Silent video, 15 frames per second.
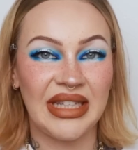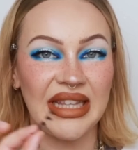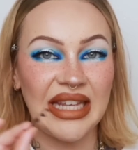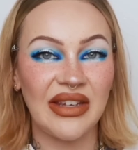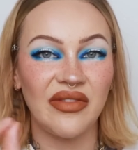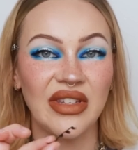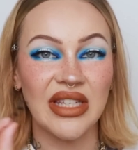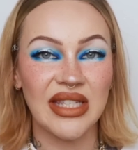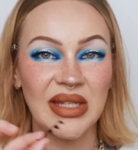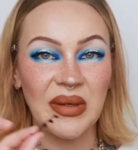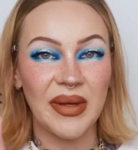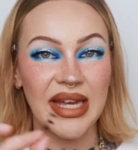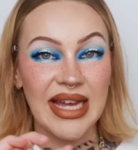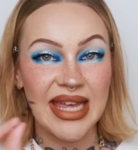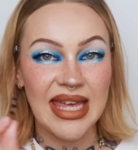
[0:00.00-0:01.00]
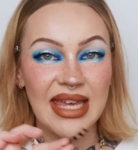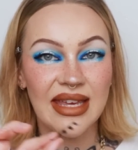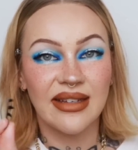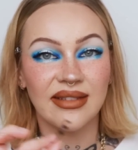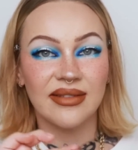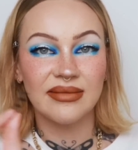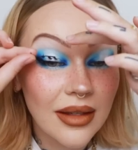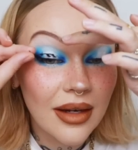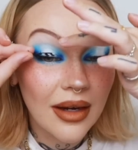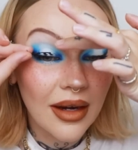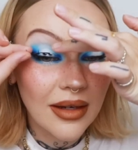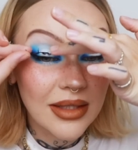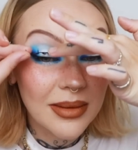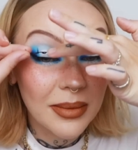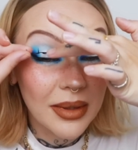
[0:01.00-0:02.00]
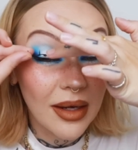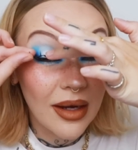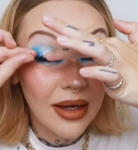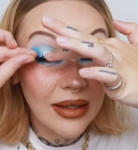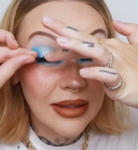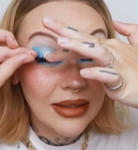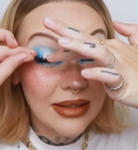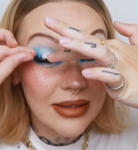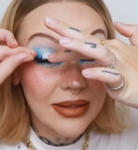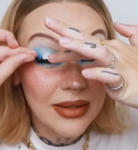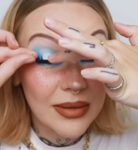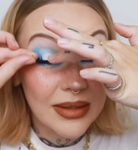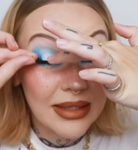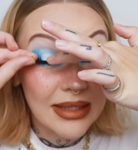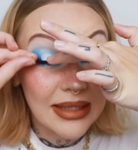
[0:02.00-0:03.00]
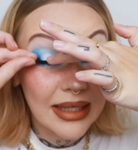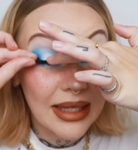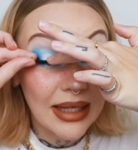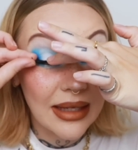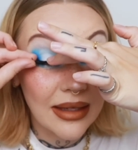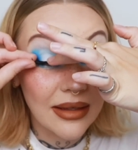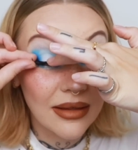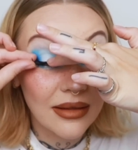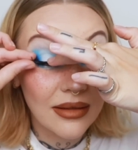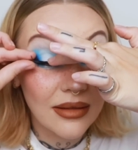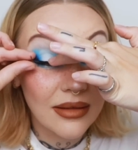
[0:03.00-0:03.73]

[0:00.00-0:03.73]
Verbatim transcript: They feel so icky. They're hard to put on because they're so sticky.